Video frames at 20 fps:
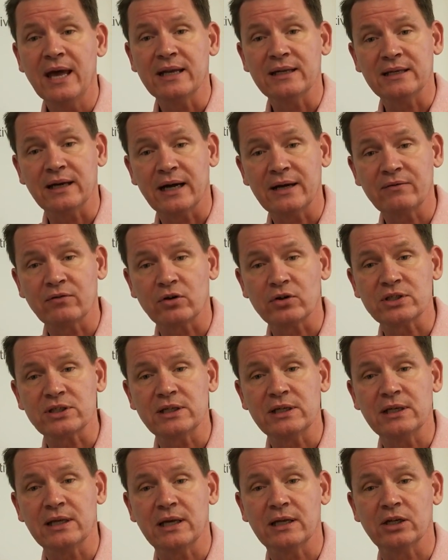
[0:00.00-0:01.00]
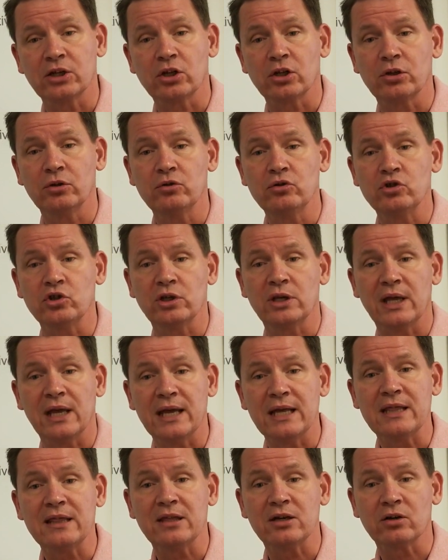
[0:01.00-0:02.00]
diversity and inclusion
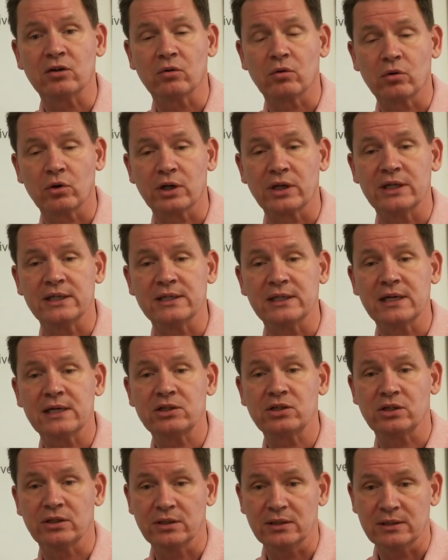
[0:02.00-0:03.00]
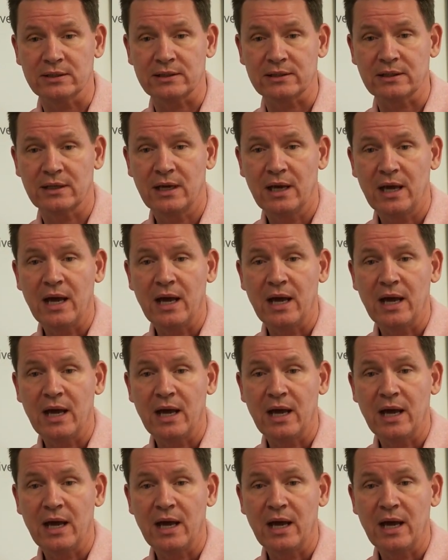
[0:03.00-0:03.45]
in their organizations.